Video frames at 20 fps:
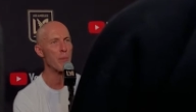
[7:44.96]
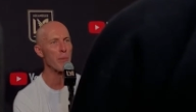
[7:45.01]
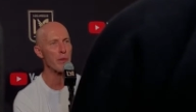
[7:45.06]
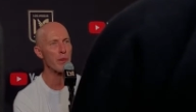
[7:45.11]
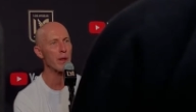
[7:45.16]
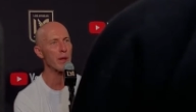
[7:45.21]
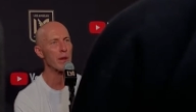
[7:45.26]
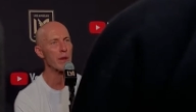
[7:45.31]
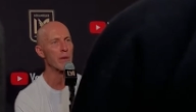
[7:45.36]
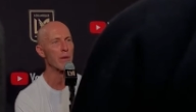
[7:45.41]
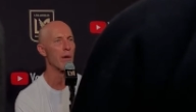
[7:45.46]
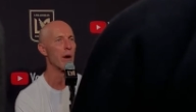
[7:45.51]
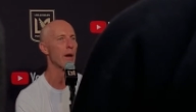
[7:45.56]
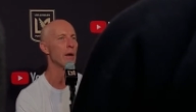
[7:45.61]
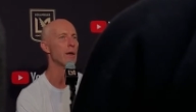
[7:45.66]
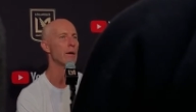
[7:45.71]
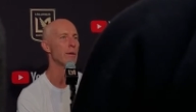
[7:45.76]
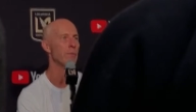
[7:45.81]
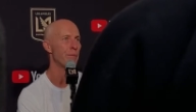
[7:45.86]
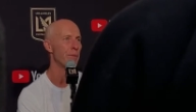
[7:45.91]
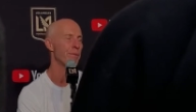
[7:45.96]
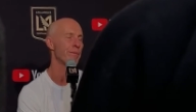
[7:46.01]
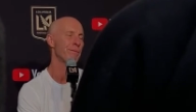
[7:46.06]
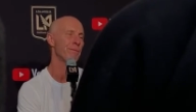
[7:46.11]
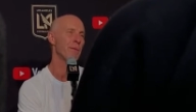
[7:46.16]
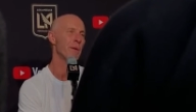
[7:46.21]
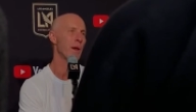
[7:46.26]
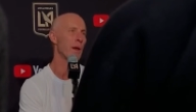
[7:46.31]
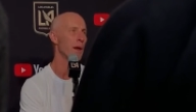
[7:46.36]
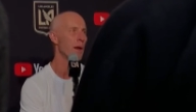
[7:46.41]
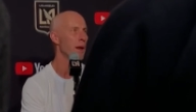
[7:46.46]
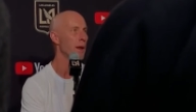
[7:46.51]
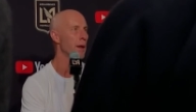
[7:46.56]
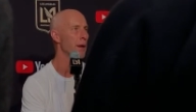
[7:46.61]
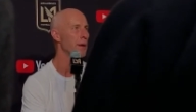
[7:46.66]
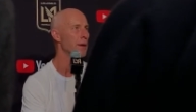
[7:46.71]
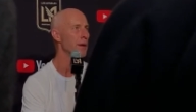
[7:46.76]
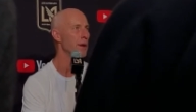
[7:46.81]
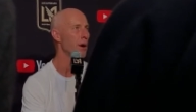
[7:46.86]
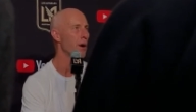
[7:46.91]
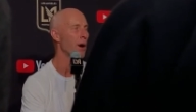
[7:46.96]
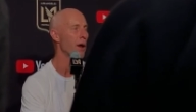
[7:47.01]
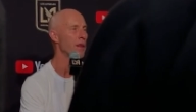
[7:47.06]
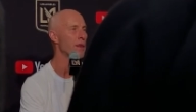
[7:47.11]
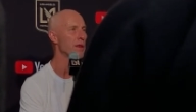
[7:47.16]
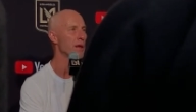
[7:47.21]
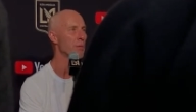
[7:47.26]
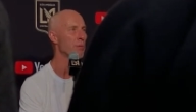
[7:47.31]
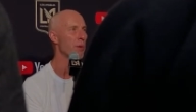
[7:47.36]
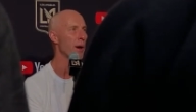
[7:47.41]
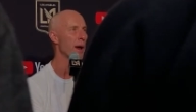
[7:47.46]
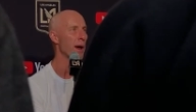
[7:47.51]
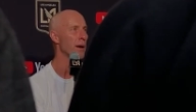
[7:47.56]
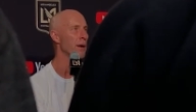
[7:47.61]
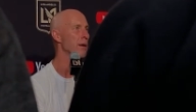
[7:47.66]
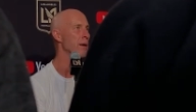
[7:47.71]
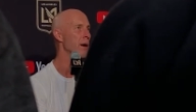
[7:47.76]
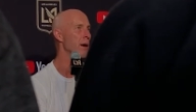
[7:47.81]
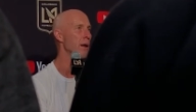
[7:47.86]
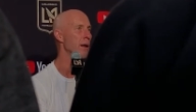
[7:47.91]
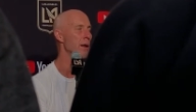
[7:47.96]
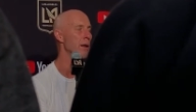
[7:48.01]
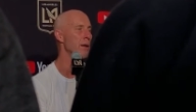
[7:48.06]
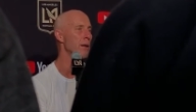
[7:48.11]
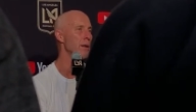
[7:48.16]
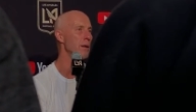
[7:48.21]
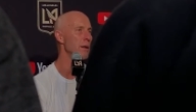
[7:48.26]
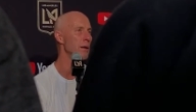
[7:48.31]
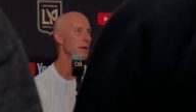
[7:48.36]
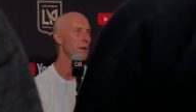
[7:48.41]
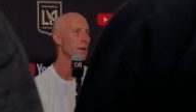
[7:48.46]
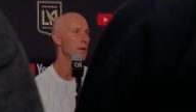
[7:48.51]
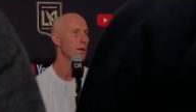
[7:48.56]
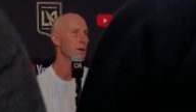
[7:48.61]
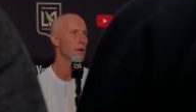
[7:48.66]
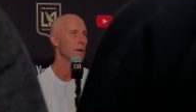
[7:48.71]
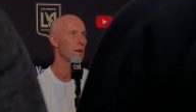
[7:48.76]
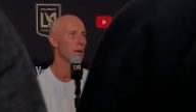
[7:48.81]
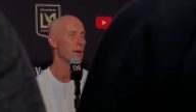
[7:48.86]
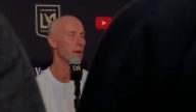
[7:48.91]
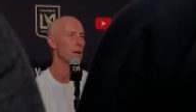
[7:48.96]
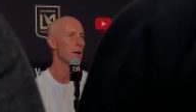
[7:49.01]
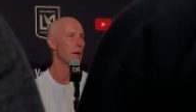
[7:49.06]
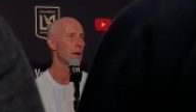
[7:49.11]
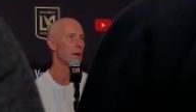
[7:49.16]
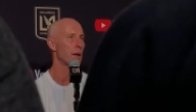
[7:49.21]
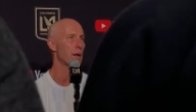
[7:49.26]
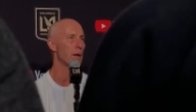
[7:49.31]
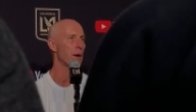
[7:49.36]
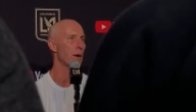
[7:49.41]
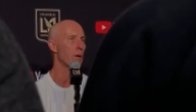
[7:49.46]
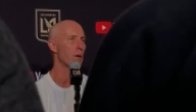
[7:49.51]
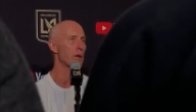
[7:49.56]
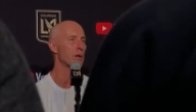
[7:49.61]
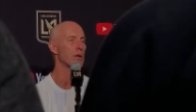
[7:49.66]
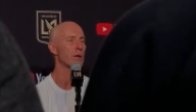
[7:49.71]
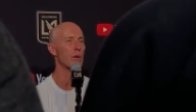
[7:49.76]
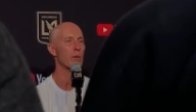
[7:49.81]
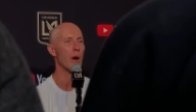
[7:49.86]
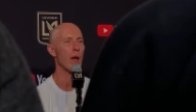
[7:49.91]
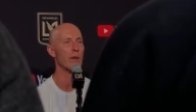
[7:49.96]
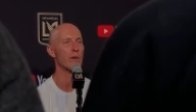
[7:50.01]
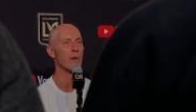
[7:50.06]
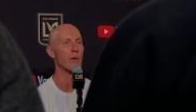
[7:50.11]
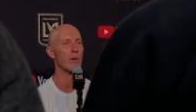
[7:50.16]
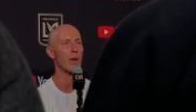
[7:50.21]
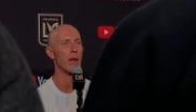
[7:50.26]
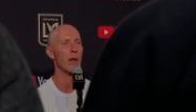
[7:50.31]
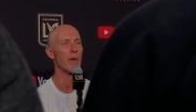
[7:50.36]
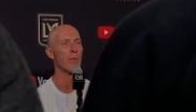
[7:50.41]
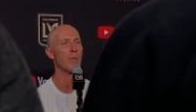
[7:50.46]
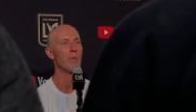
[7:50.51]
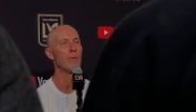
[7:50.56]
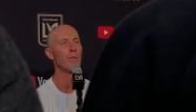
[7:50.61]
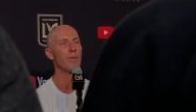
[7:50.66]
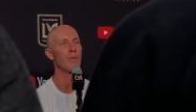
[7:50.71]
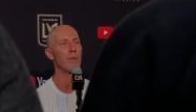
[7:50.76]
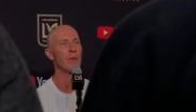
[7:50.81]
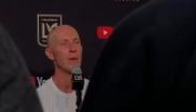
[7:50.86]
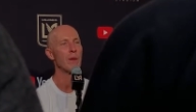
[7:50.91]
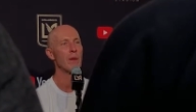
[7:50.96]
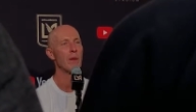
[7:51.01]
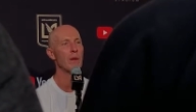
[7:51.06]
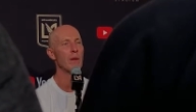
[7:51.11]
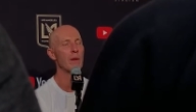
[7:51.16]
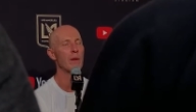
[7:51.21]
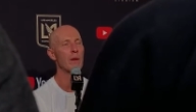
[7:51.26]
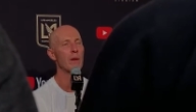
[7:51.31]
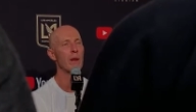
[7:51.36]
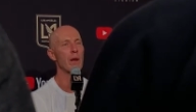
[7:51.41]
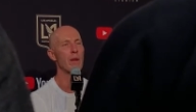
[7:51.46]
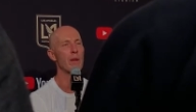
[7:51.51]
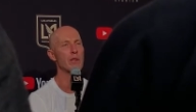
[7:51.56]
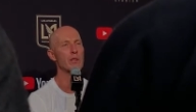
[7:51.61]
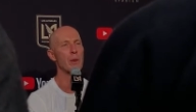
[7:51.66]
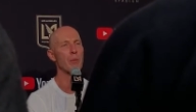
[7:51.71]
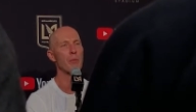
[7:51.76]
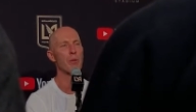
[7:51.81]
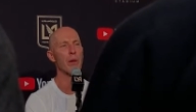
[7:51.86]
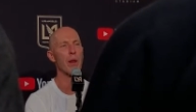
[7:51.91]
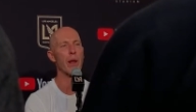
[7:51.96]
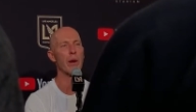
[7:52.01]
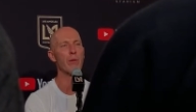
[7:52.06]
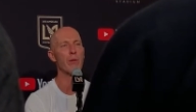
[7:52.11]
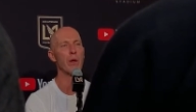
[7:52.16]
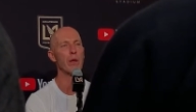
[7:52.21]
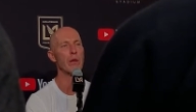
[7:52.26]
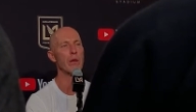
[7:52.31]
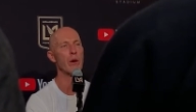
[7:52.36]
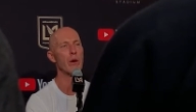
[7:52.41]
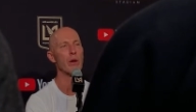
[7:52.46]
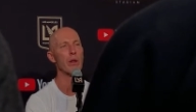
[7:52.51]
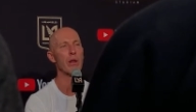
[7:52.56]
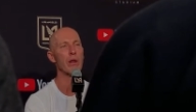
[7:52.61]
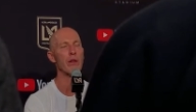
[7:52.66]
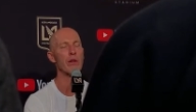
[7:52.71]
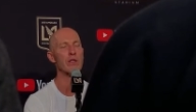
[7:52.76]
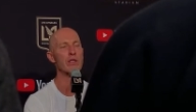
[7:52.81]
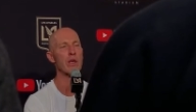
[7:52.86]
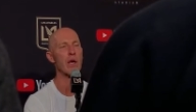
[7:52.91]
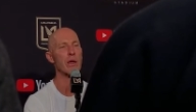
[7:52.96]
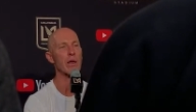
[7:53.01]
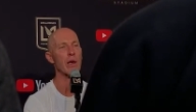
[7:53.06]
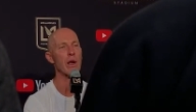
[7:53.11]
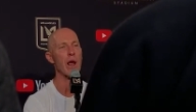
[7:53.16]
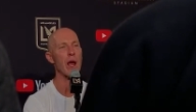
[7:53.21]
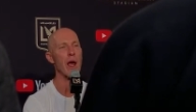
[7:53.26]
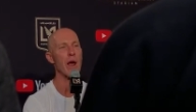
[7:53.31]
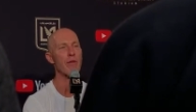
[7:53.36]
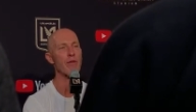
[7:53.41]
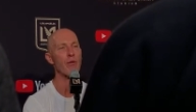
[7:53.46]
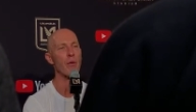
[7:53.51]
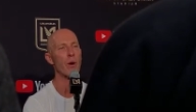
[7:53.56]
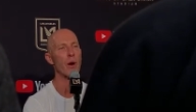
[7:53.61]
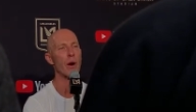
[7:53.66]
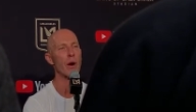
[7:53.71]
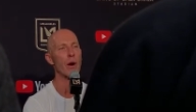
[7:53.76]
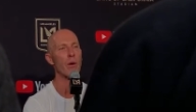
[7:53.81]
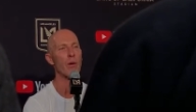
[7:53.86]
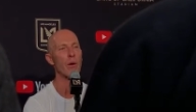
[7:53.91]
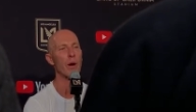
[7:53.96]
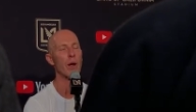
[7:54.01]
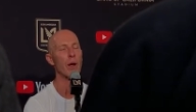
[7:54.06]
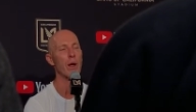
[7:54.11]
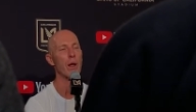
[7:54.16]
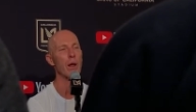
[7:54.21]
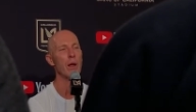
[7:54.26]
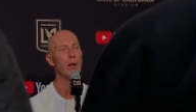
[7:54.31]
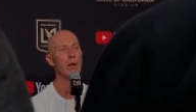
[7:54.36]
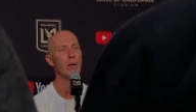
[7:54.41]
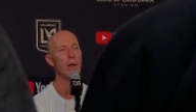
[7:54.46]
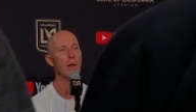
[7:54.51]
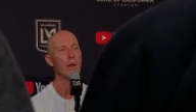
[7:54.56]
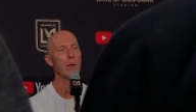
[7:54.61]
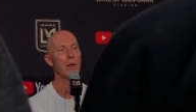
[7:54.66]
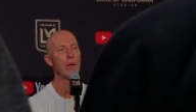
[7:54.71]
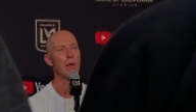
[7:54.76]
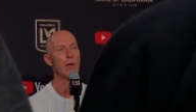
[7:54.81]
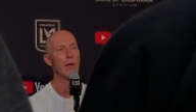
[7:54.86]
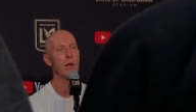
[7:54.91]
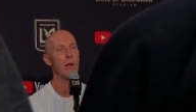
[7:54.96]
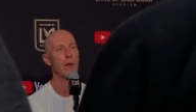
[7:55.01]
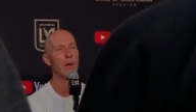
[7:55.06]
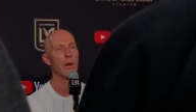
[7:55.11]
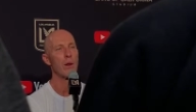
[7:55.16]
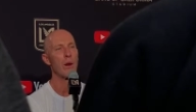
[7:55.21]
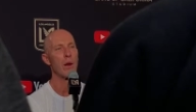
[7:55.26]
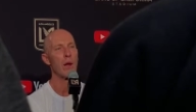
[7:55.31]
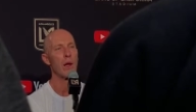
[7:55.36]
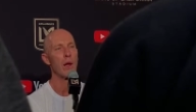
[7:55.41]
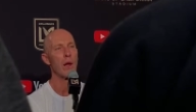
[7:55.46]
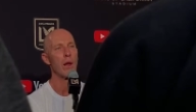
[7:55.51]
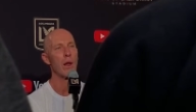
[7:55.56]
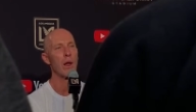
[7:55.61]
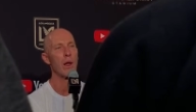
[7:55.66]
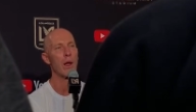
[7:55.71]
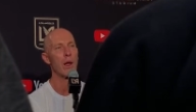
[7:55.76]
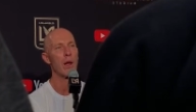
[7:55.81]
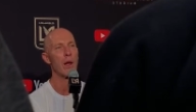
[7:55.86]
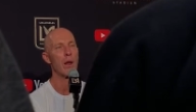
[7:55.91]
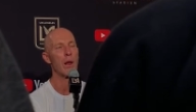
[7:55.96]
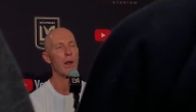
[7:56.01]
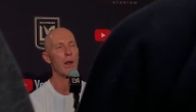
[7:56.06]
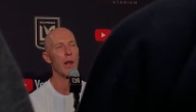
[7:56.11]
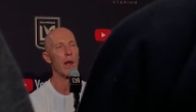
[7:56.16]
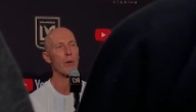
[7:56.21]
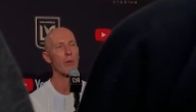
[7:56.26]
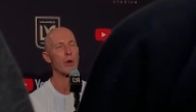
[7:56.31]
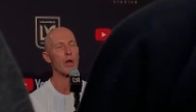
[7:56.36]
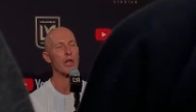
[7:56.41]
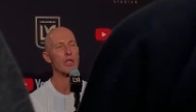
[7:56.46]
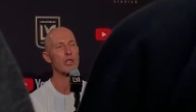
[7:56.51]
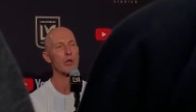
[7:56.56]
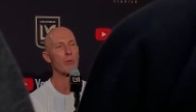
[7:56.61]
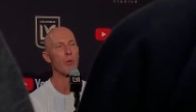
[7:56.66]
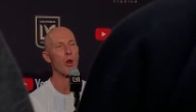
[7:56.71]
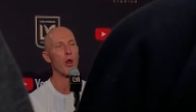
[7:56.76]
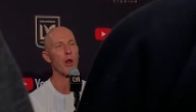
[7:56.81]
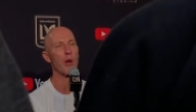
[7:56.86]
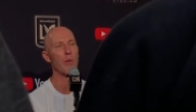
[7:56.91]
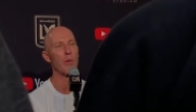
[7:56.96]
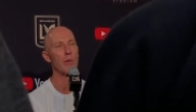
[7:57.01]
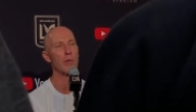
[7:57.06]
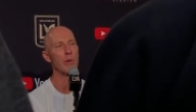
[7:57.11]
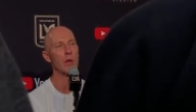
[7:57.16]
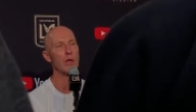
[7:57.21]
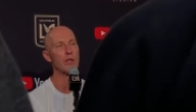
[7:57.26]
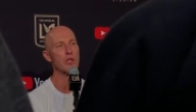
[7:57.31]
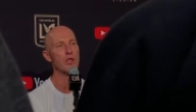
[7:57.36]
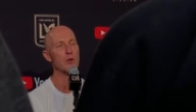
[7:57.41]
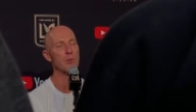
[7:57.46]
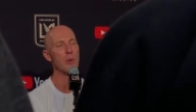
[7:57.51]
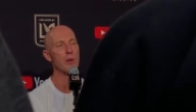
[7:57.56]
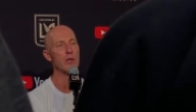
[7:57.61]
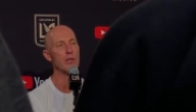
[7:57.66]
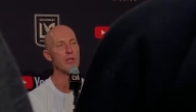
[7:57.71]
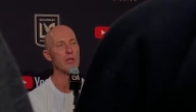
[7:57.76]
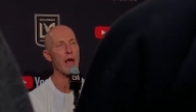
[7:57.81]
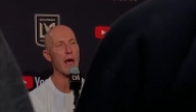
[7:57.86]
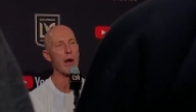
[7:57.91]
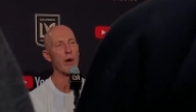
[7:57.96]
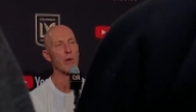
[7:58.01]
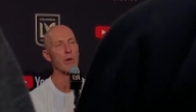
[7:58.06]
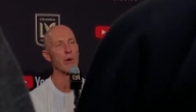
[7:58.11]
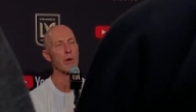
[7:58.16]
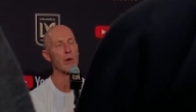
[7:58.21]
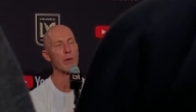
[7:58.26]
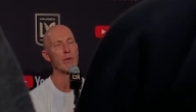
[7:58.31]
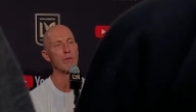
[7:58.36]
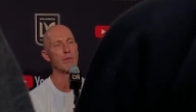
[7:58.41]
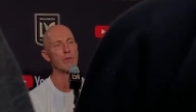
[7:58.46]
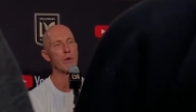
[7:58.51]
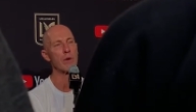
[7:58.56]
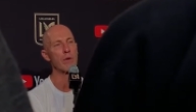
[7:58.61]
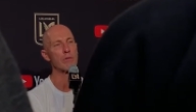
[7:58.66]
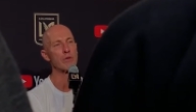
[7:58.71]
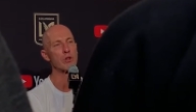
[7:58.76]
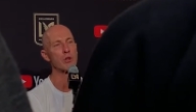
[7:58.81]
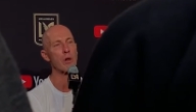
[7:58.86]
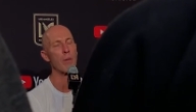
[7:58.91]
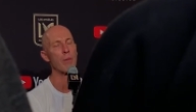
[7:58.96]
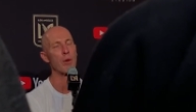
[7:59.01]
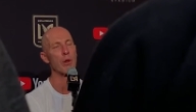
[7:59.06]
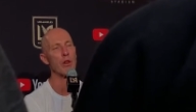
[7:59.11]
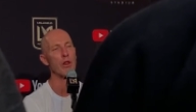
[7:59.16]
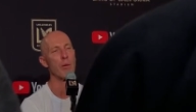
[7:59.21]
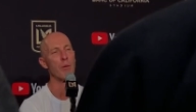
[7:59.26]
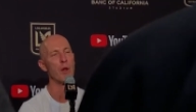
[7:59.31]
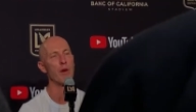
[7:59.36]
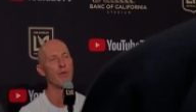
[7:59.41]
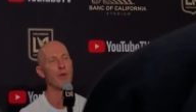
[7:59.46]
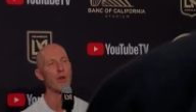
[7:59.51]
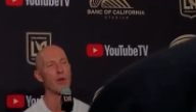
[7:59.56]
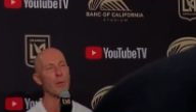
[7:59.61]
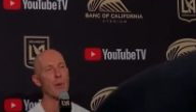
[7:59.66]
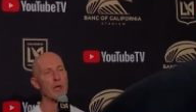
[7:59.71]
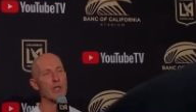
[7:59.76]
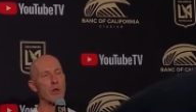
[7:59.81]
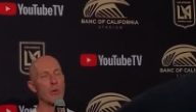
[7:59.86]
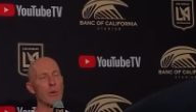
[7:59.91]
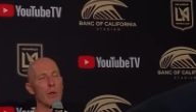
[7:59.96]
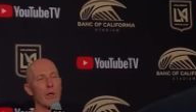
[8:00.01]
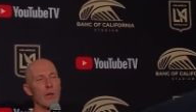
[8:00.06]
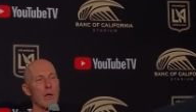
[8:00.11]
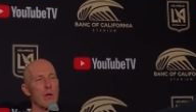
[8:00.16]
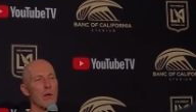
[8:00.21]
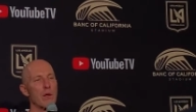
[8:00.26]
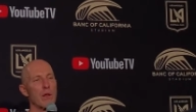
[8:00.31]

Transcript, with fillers: something, right? And, you know, I think back, uh, uh, you know, the Toronto game, uh, there's a play really early in the second half where uh, uh, Eduard gets the ball and, and spins out of, of, trouble in the midfield and makes a really